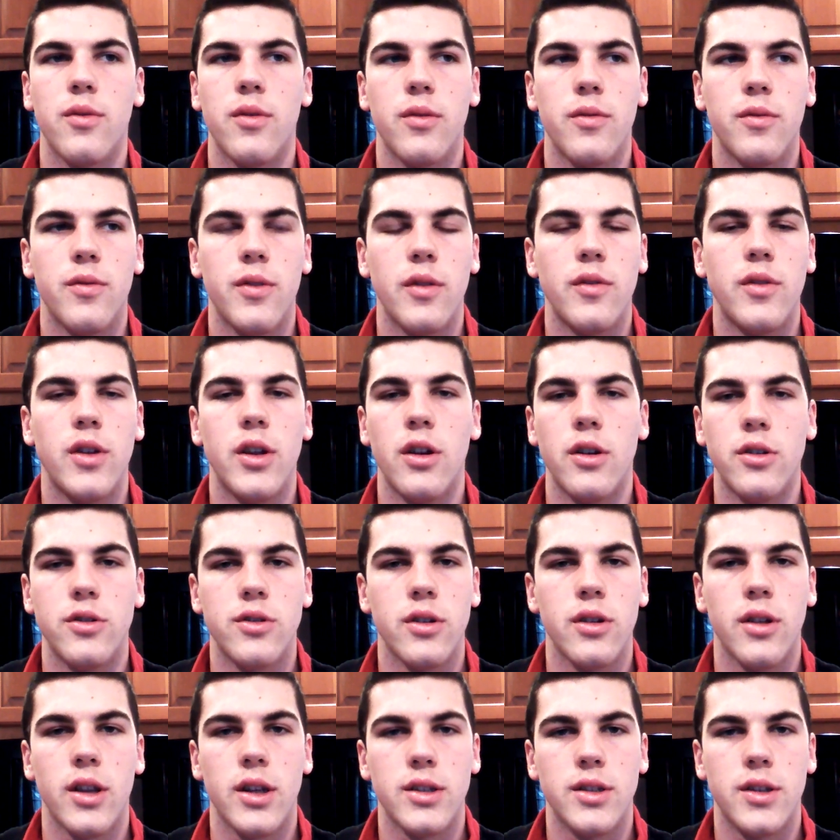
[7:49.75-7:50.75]
1500
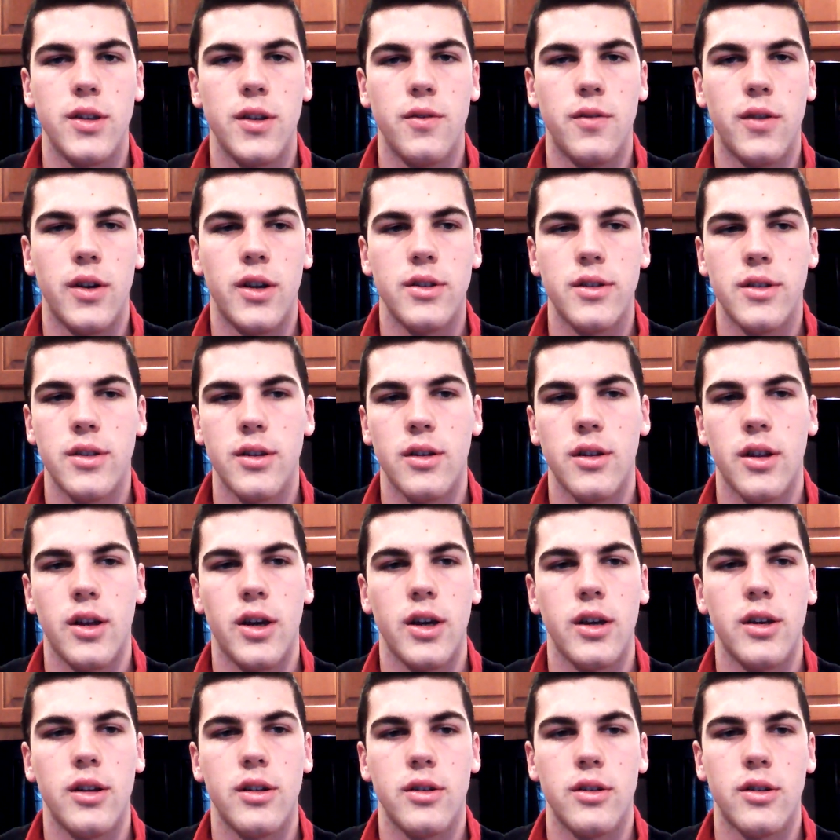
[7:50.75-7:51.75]
less defense, like
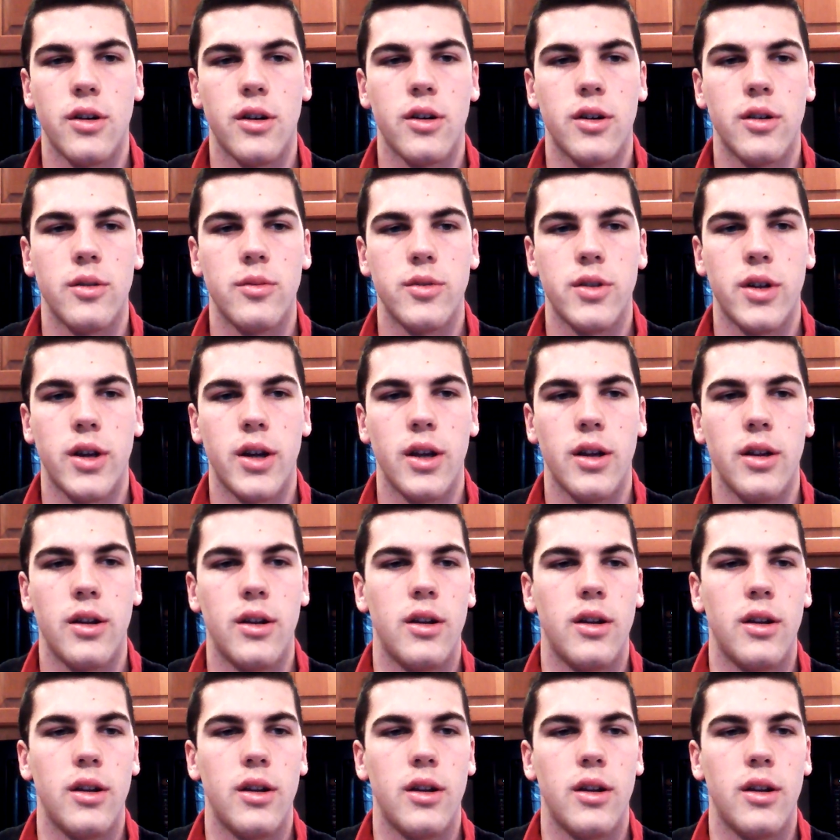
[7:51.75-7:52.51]
Dark Arm Dragon.